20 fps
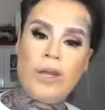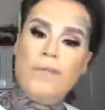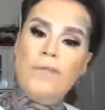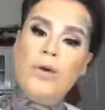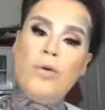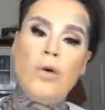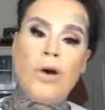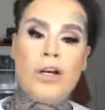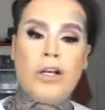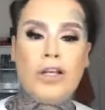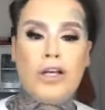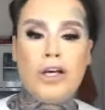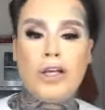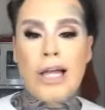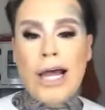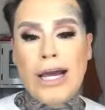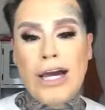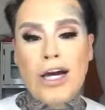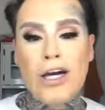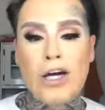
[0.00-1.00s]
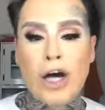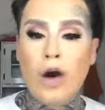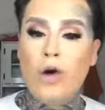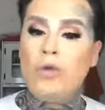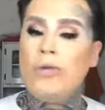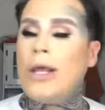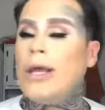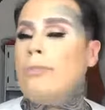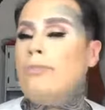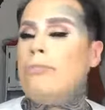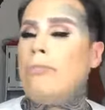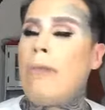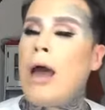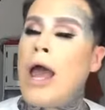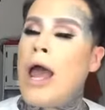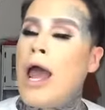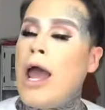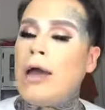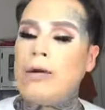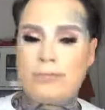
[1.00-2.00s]
If you want to look like a goat, then
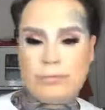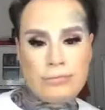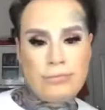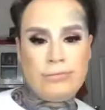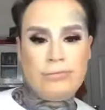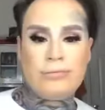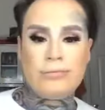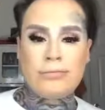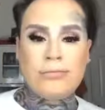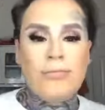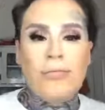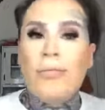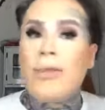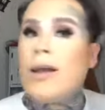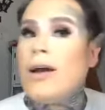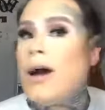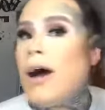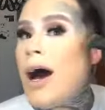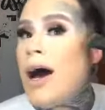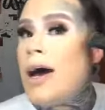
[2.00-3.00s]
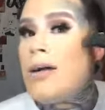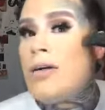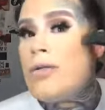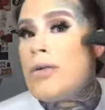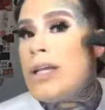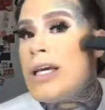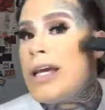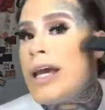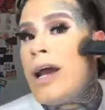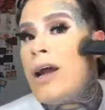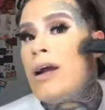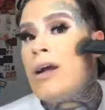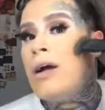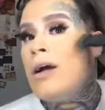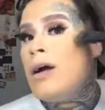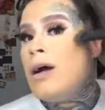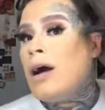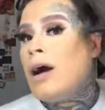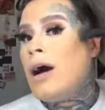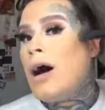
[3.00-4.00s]
bet. I don't really care.
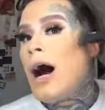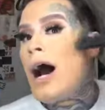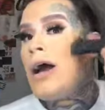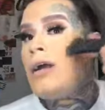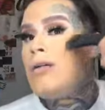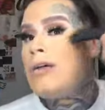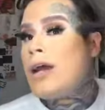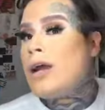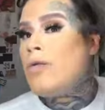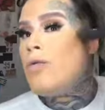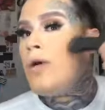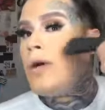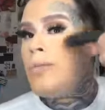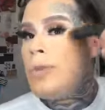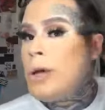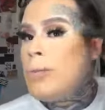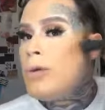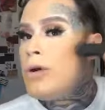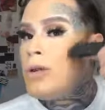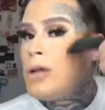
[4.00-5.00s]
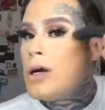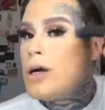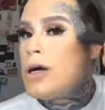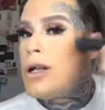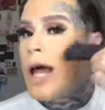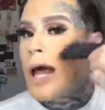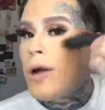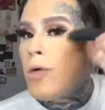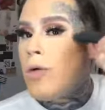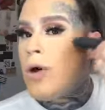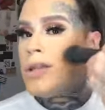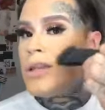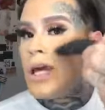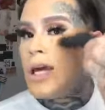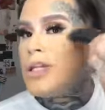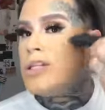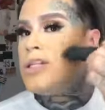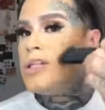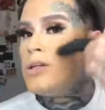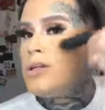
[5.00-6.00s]
I don't care what people look like, what
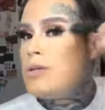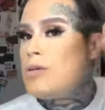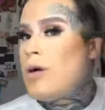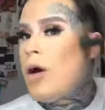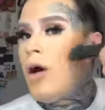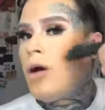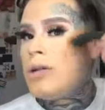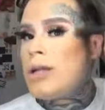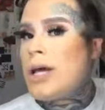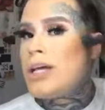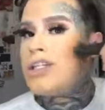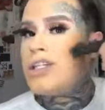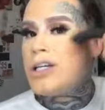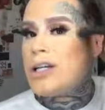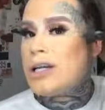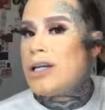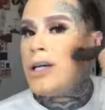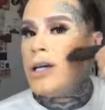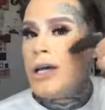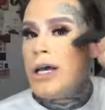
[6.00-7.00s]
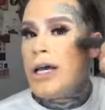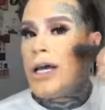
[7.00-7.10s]
they do, all that shit.